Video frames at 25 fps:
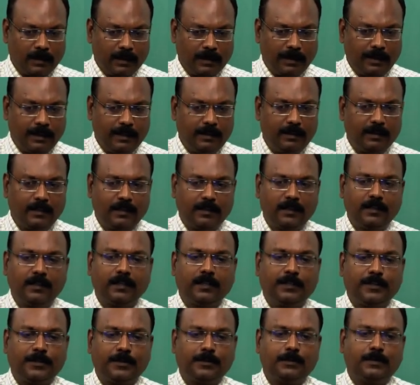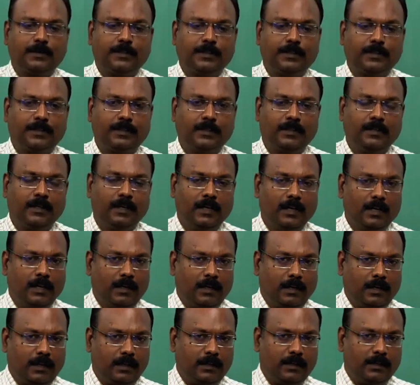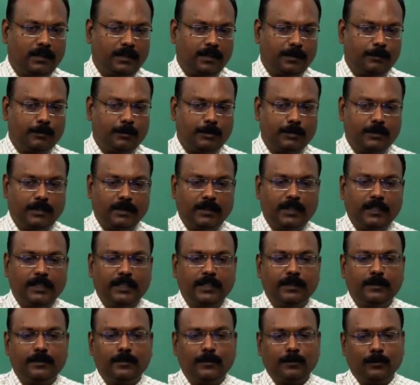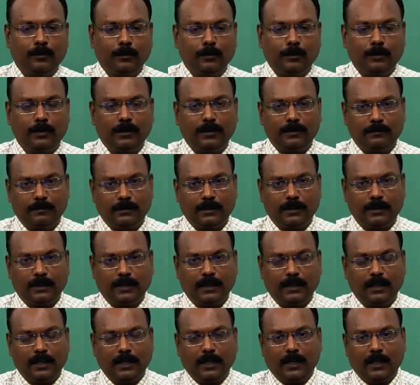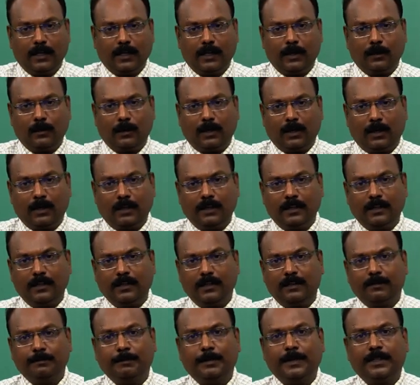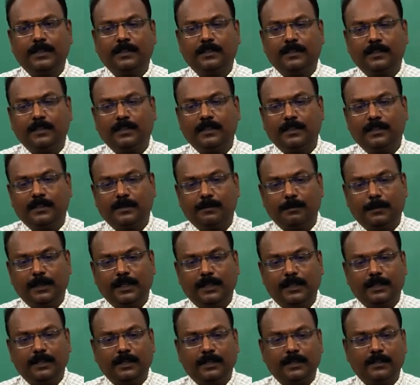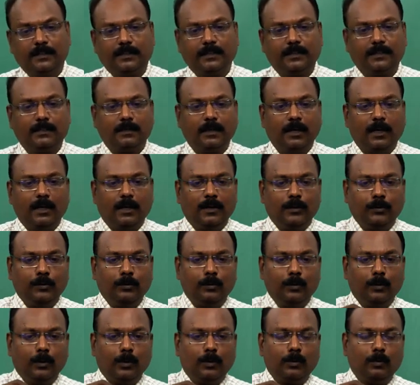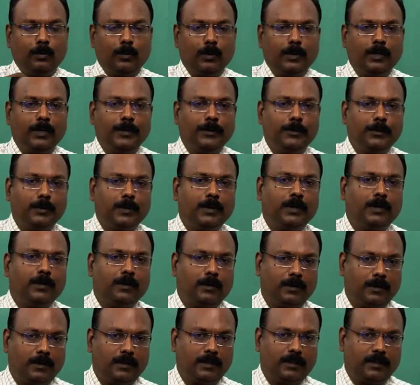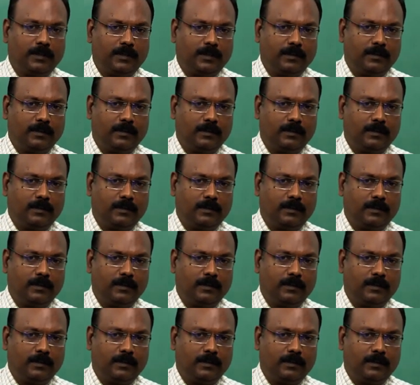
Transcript: Again another accusation, another emotionally loaded word. Now another comparison he is making, he says, you love only your daughter.